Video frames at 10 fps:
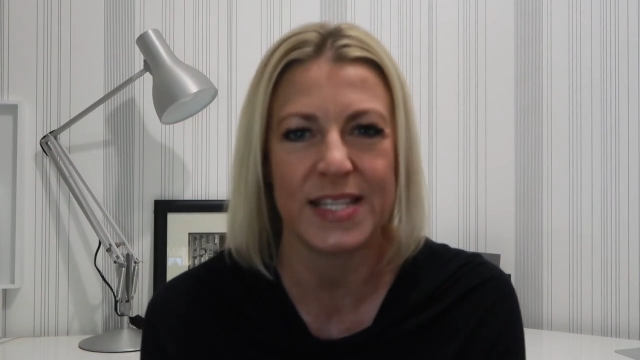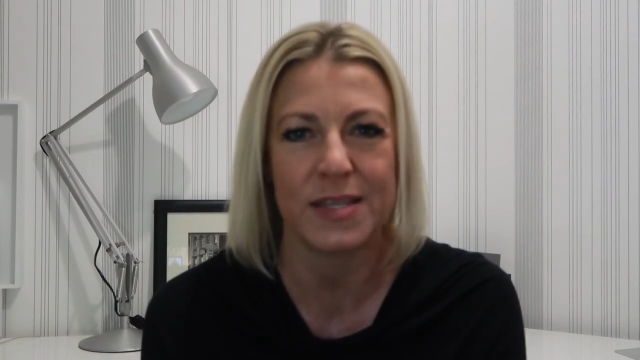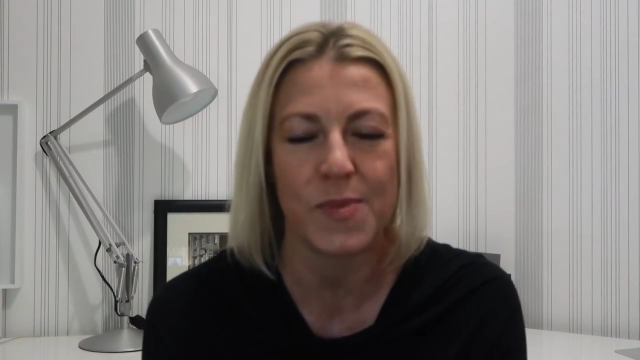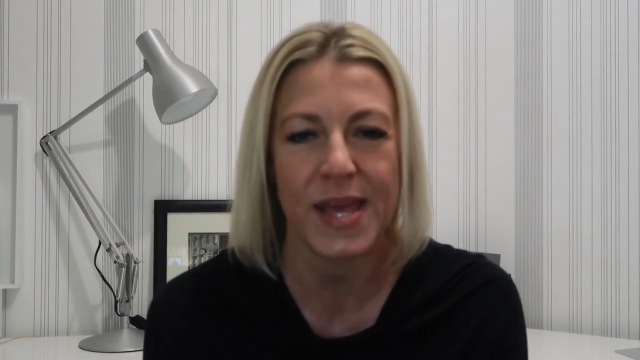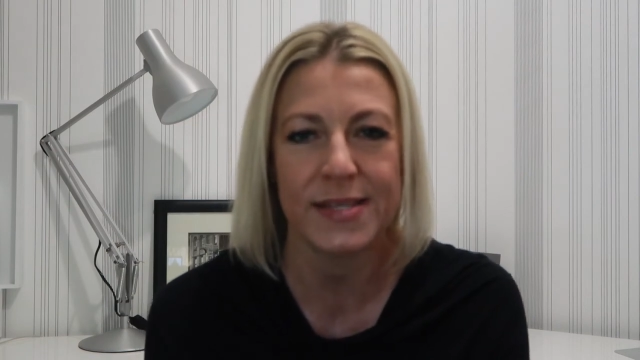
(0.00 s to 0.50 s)

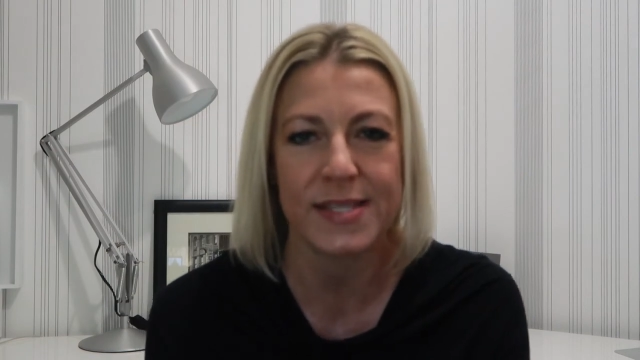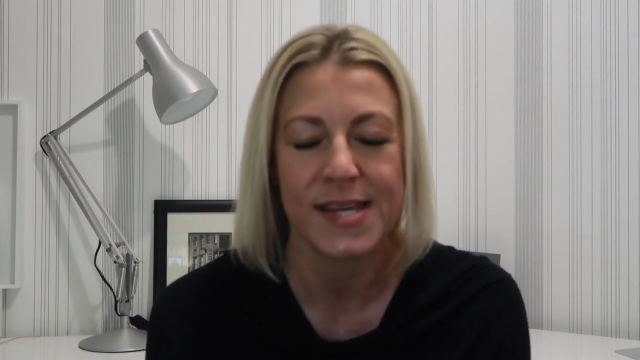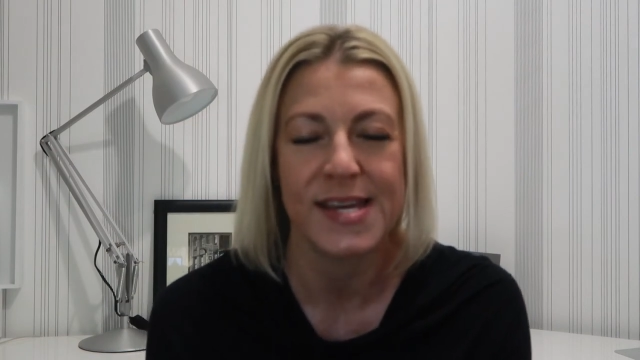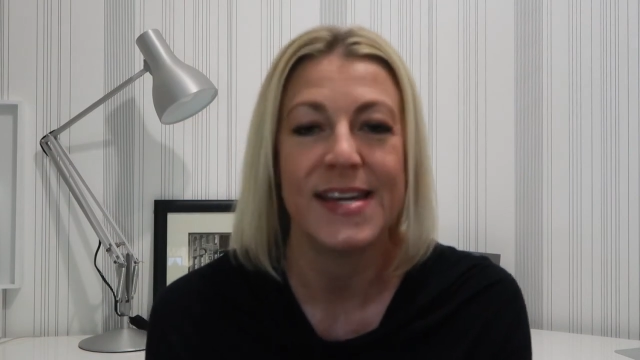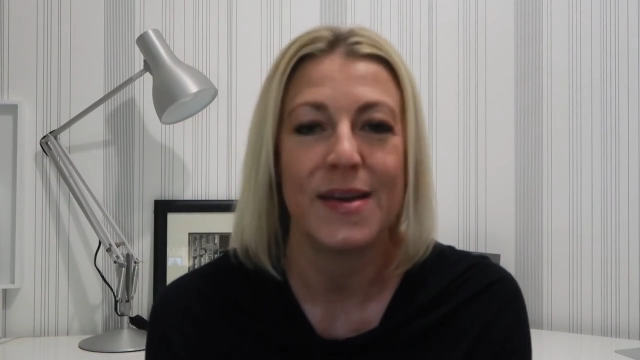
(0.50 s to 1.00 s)
is a
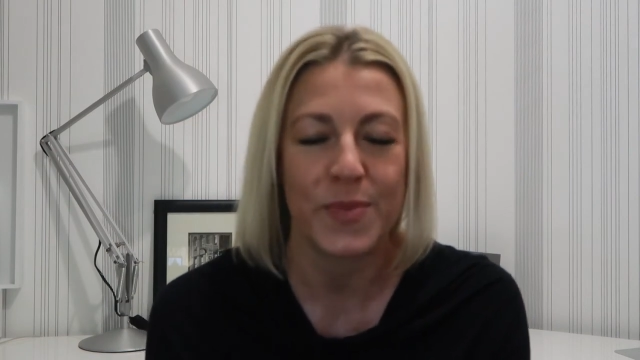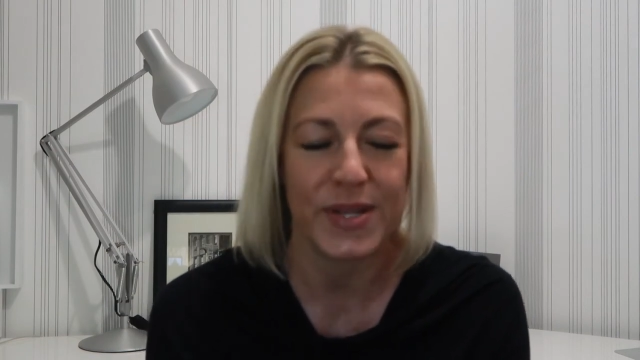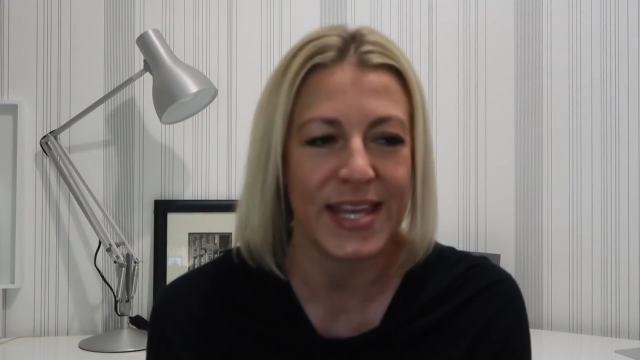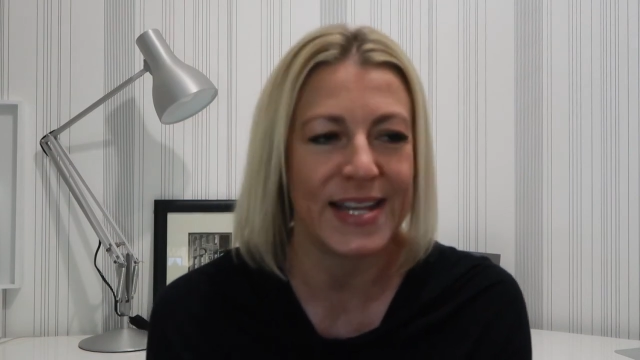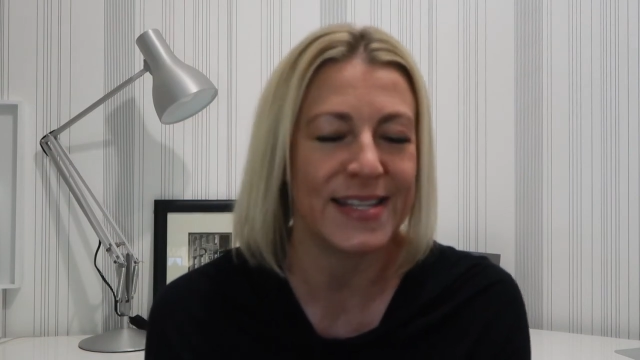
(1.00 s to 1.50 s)
mess,
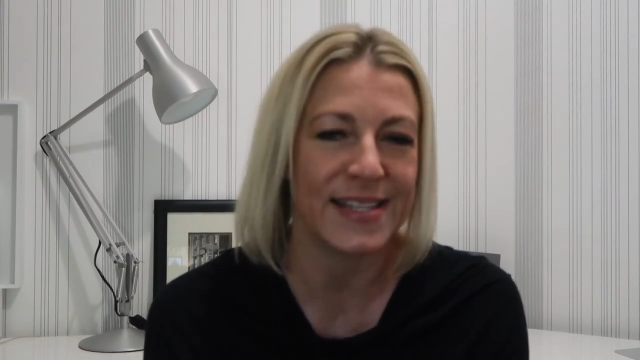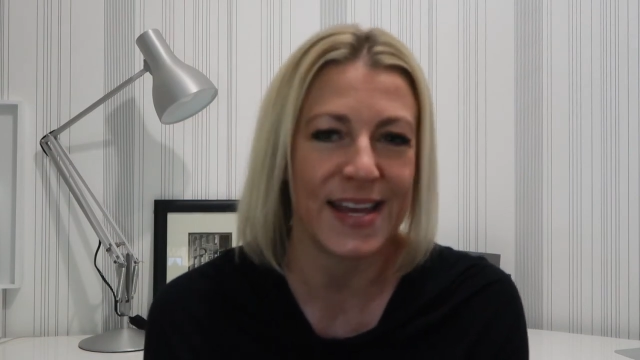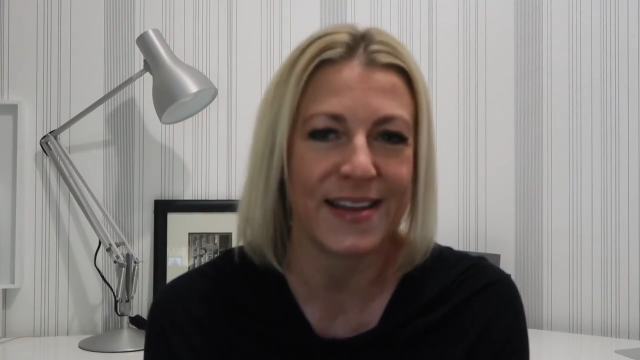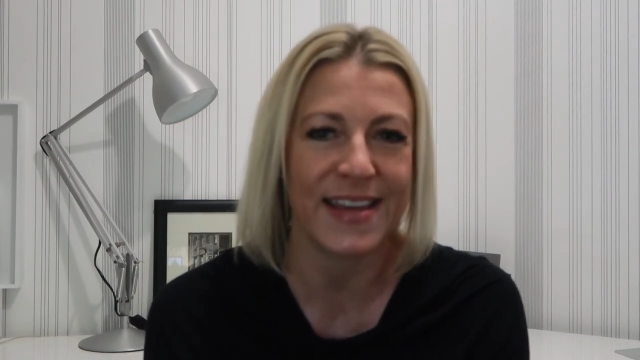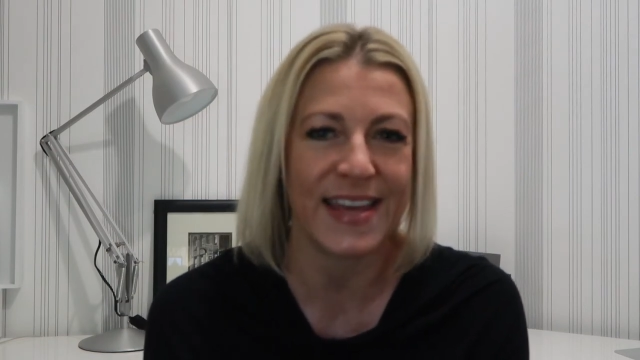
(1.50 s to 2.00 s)
print that list
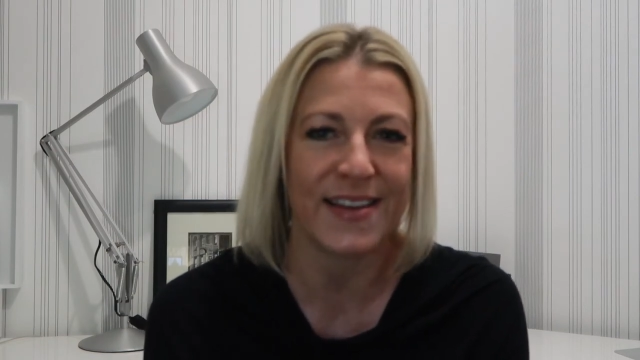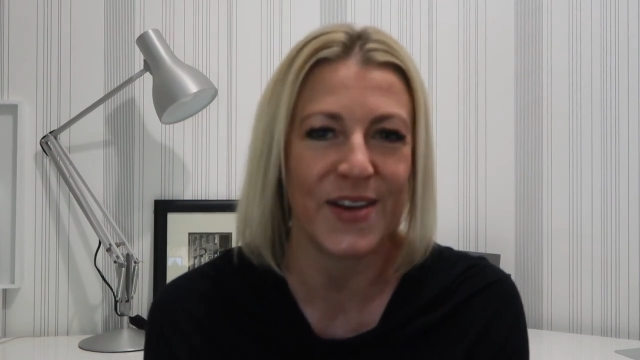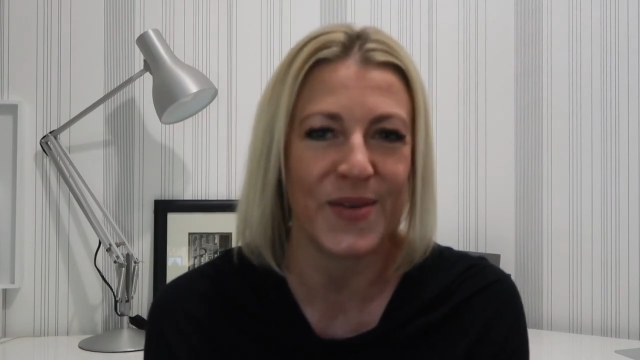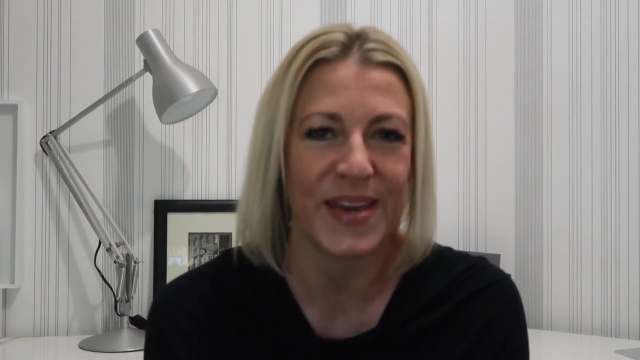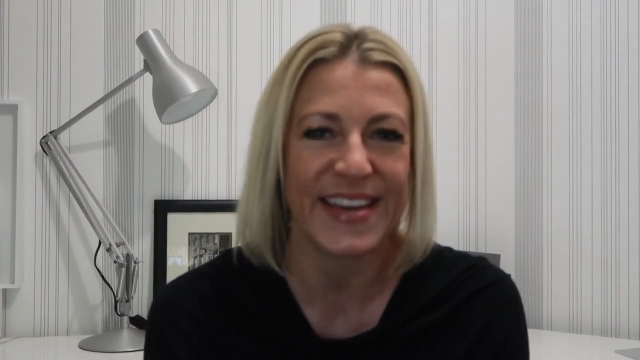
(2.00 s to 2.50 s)
out and get
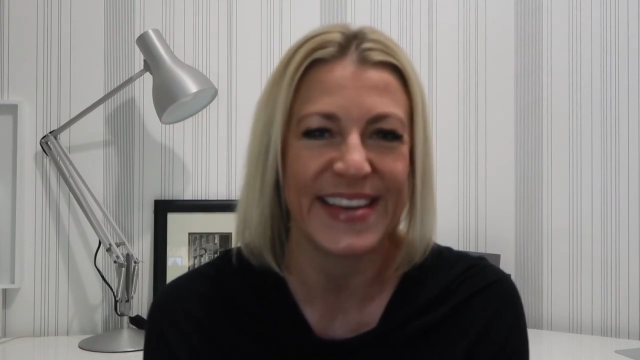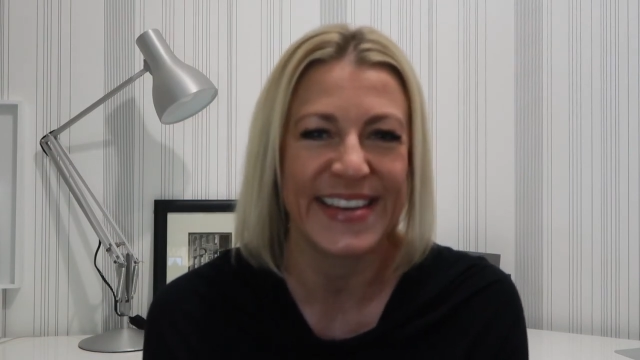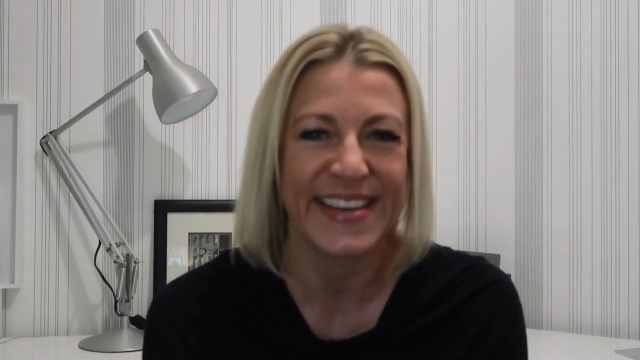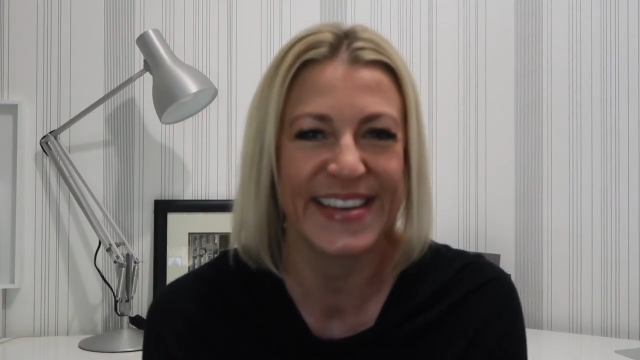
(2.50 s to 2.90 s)
going.